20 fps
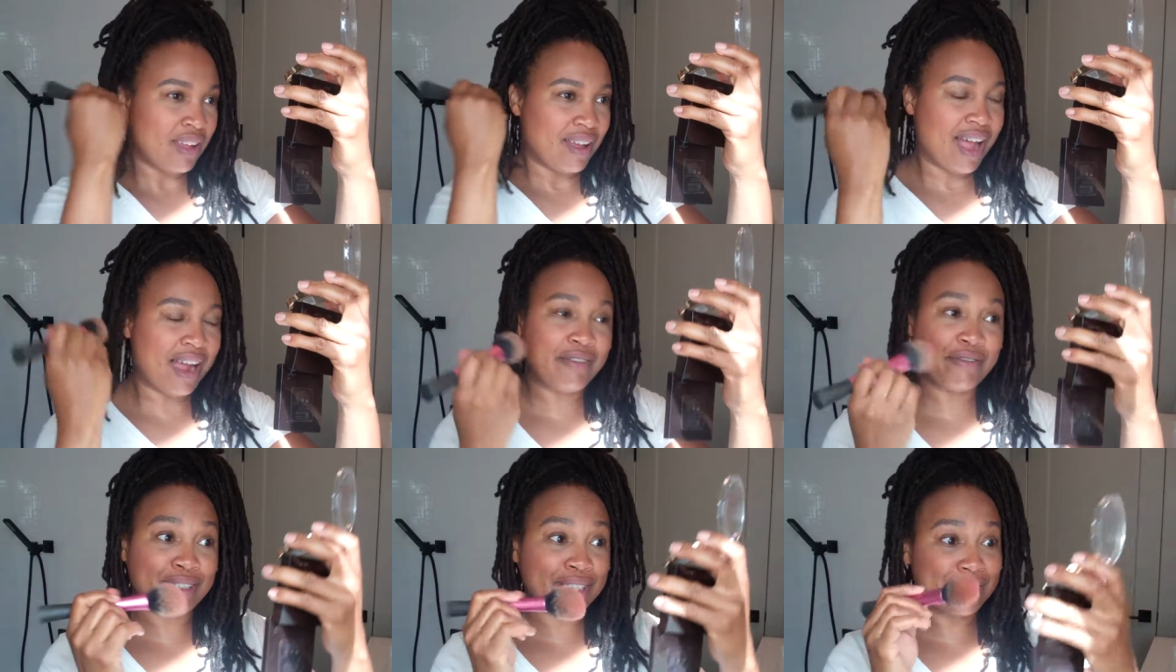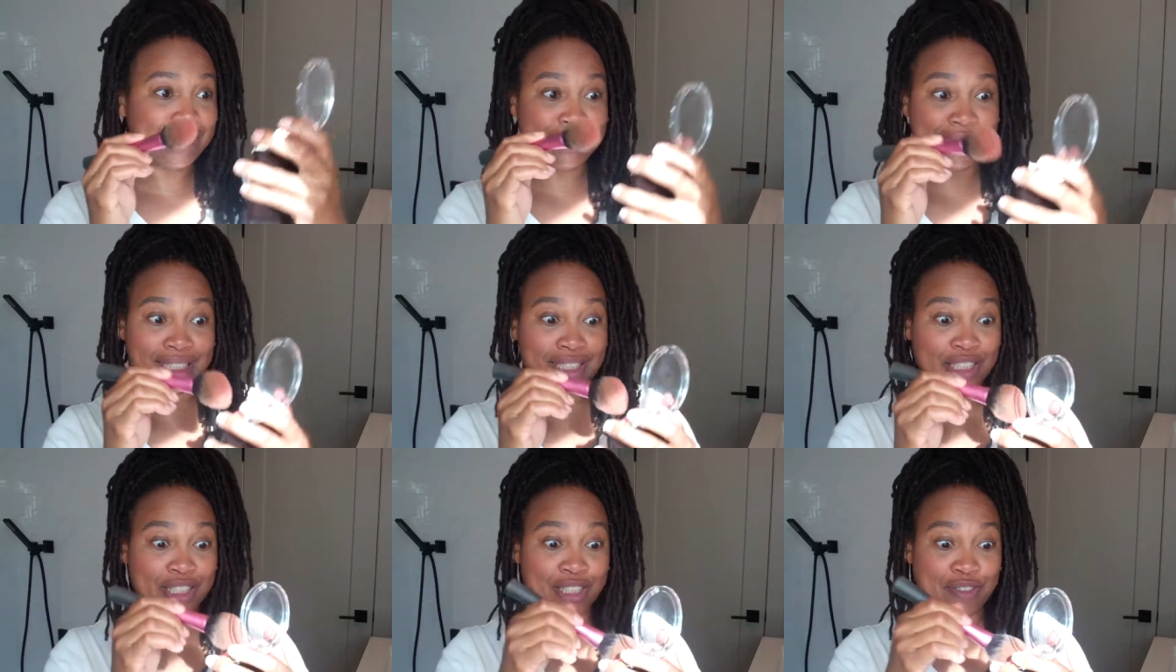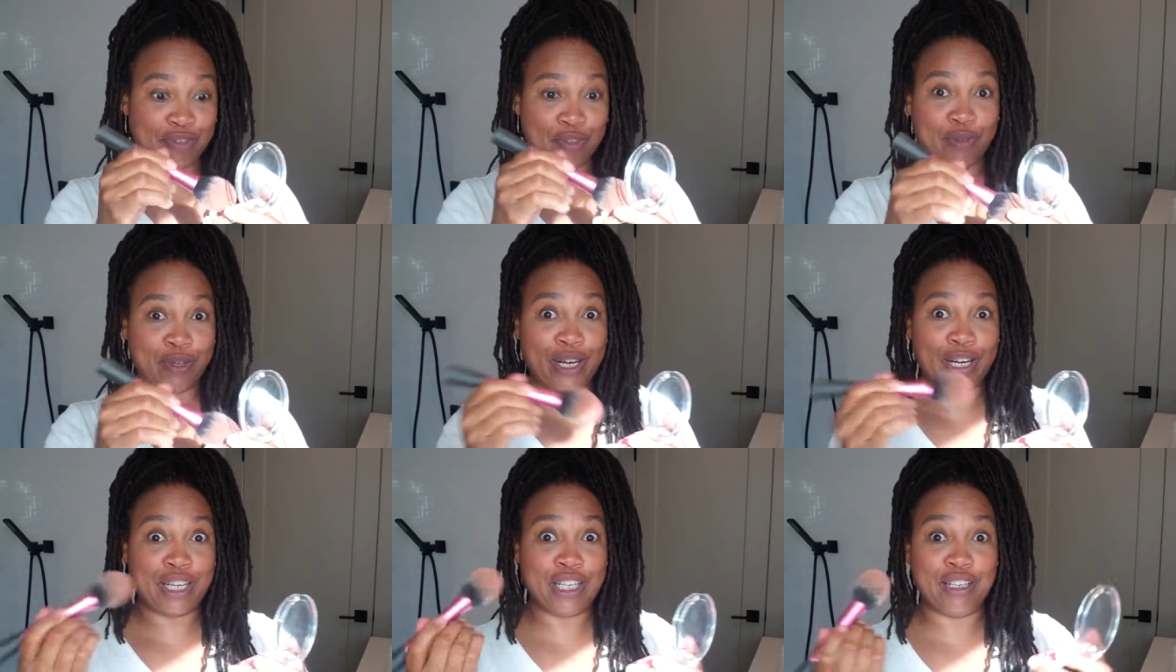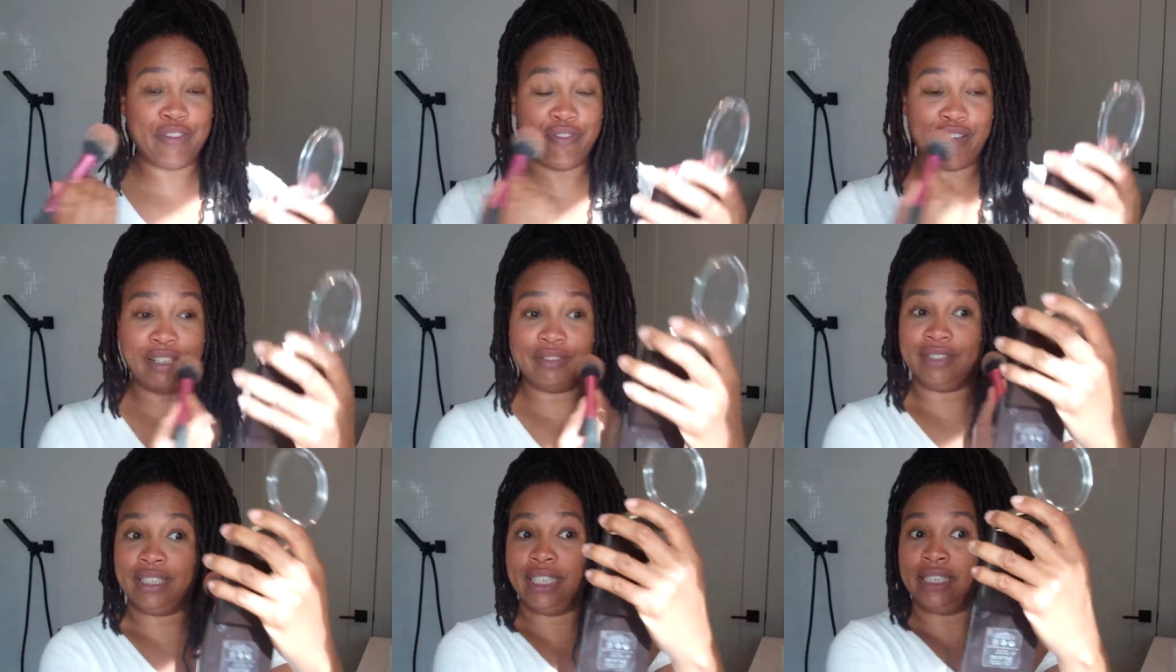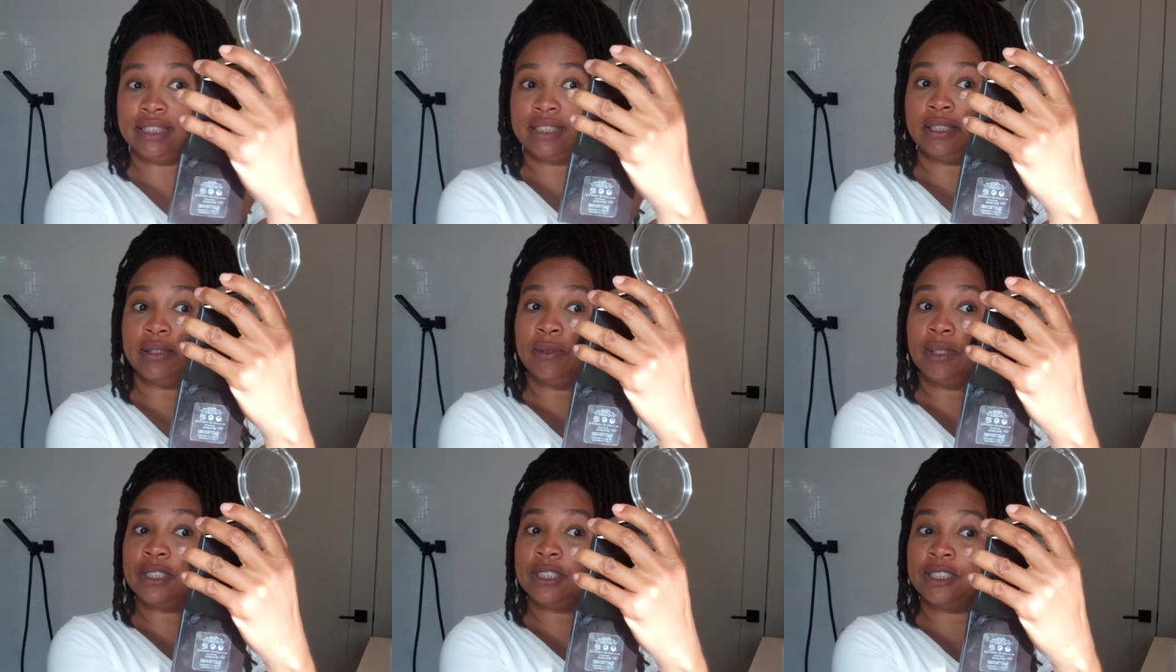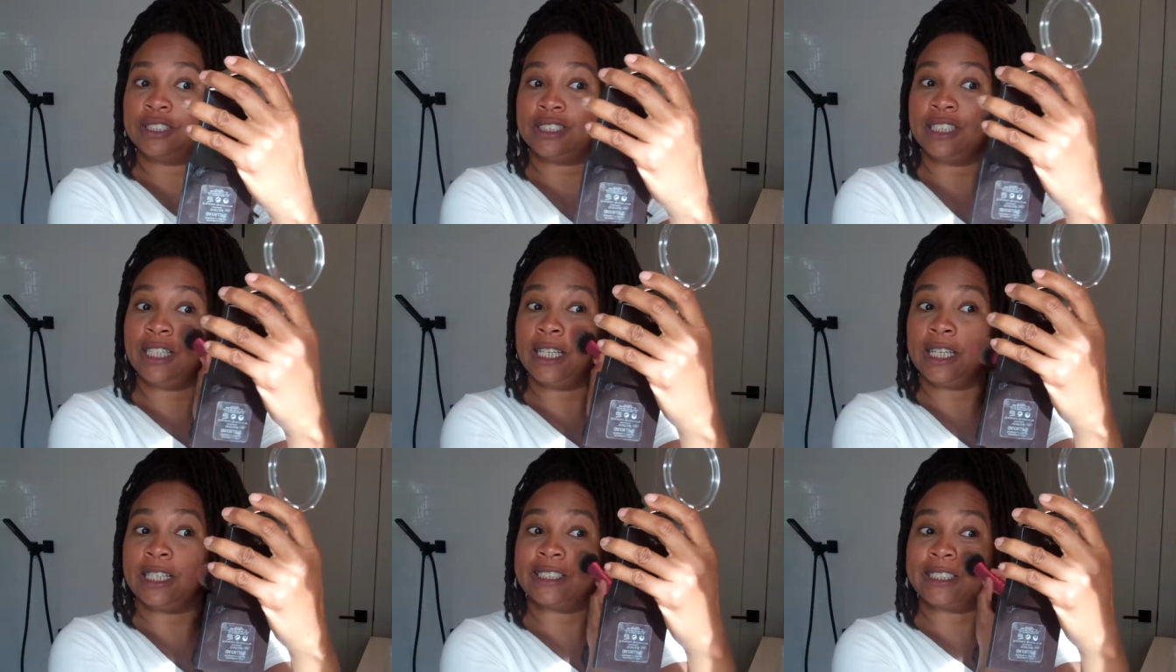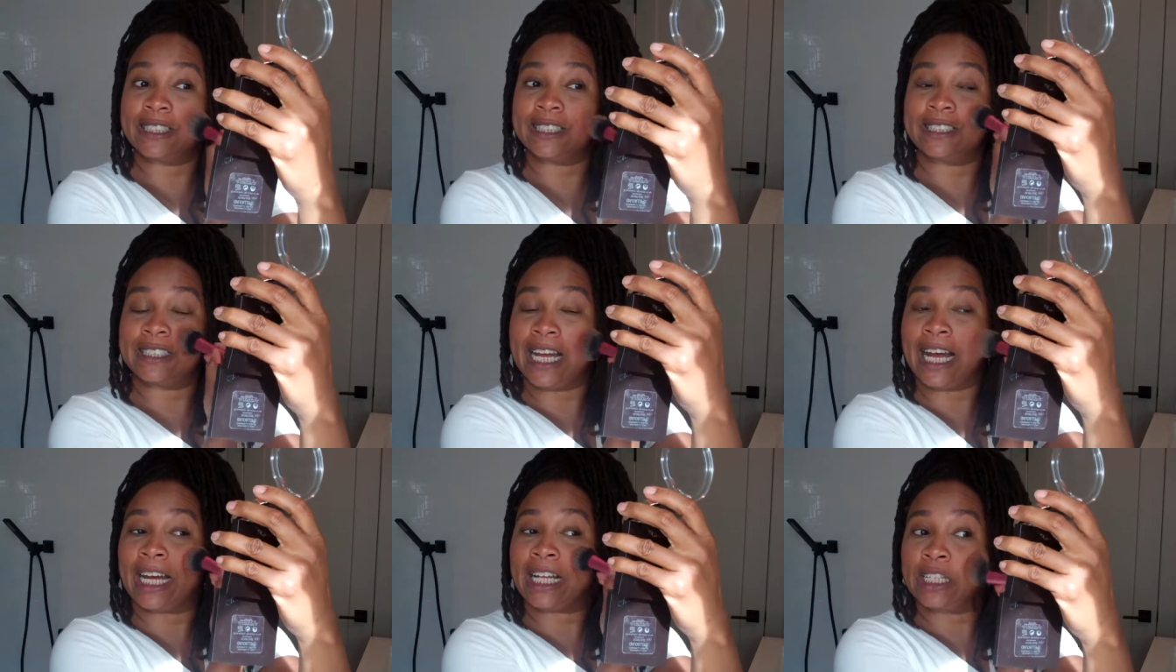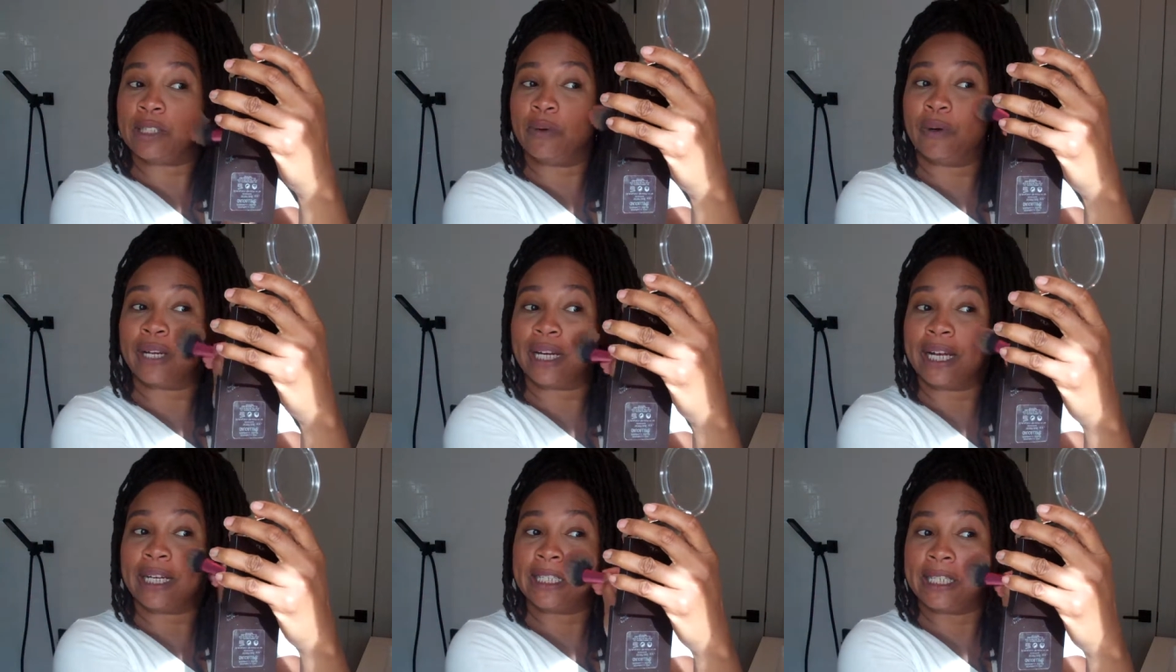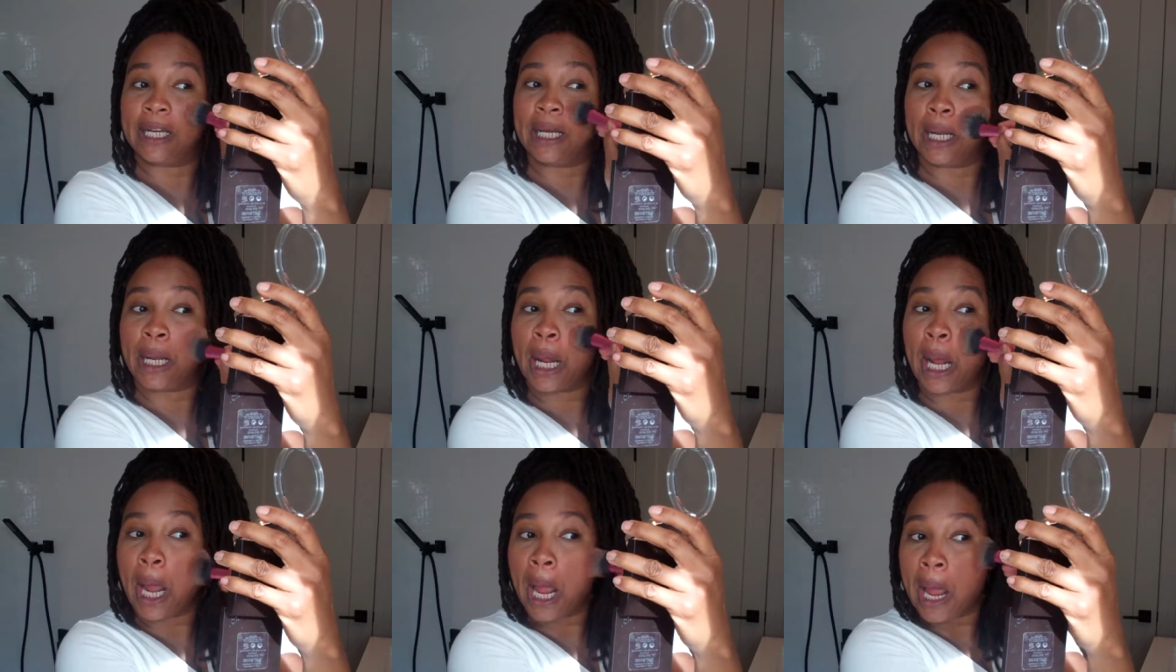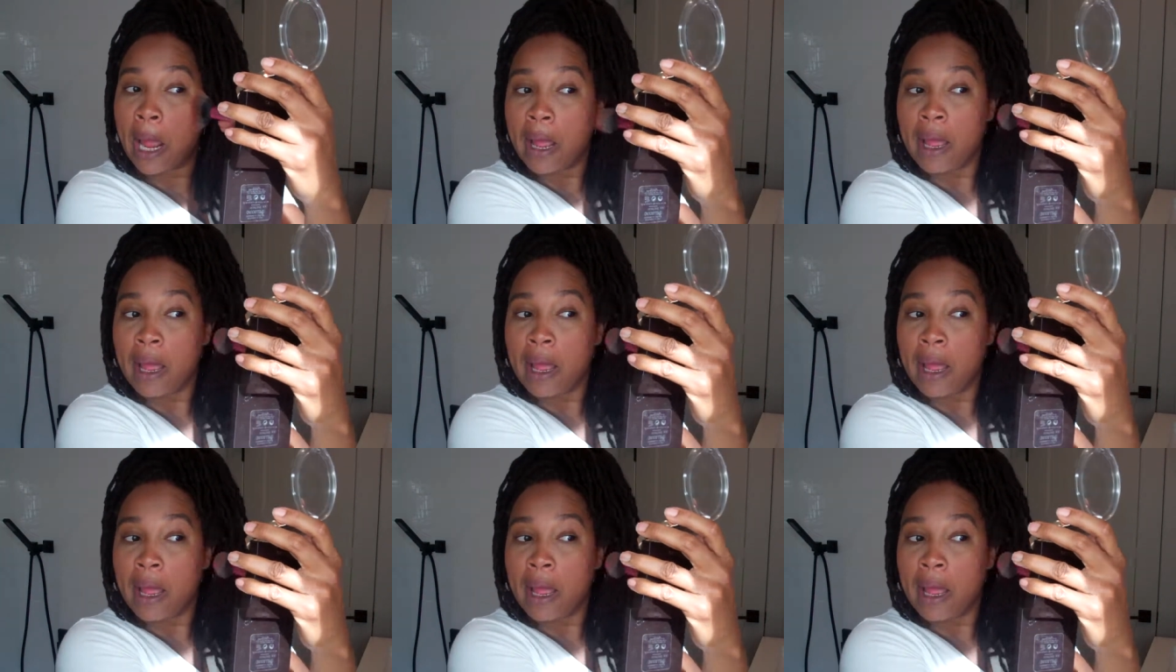I really didn't even wear any foundation. What you're seeing is exactly what I did